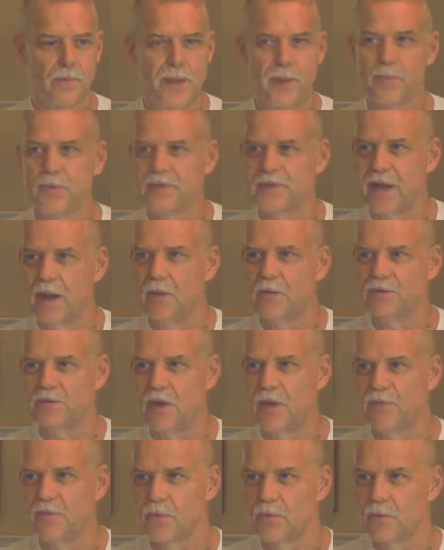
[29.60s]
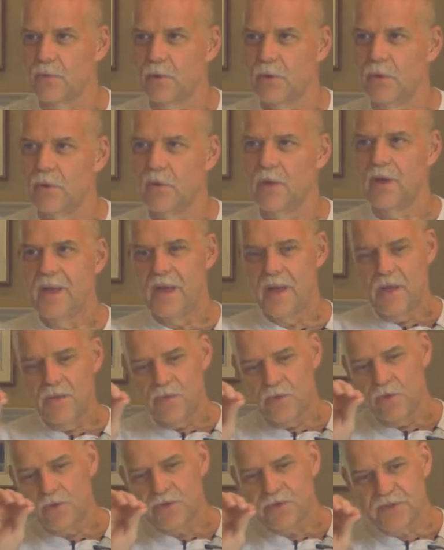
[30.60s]
paper towels off of a roll.
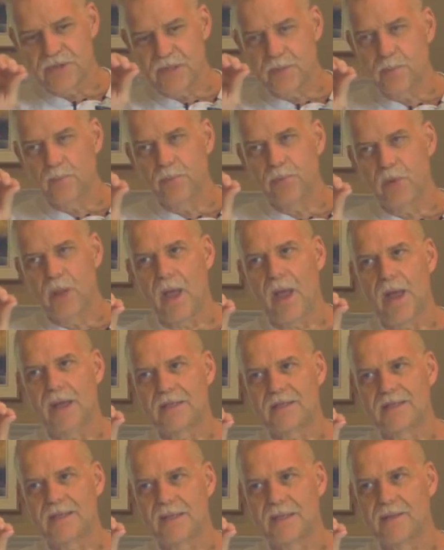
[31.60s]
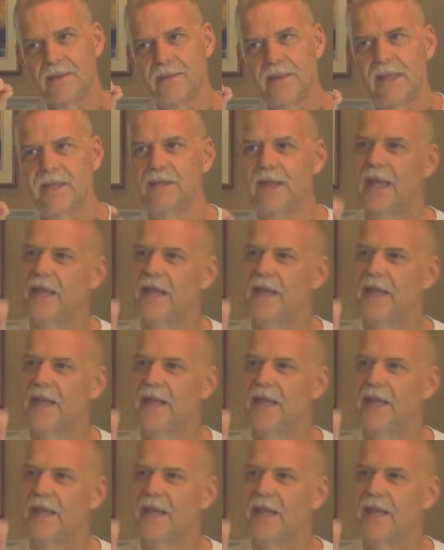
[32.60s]
Those thin plies, then they